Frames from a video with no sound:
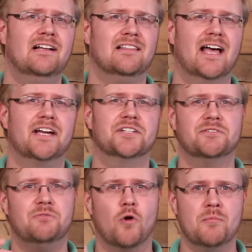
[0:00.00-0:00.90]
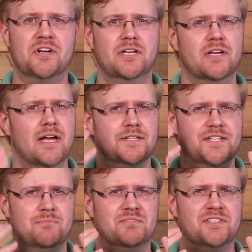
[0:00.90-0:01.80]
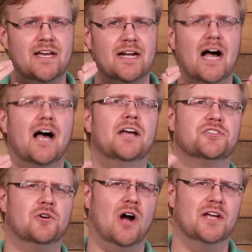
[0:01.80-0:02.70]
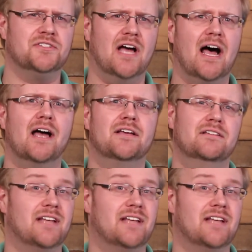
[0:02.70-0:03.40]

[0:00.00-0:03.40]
like a deformity, deep-set eyes, crossed eyes,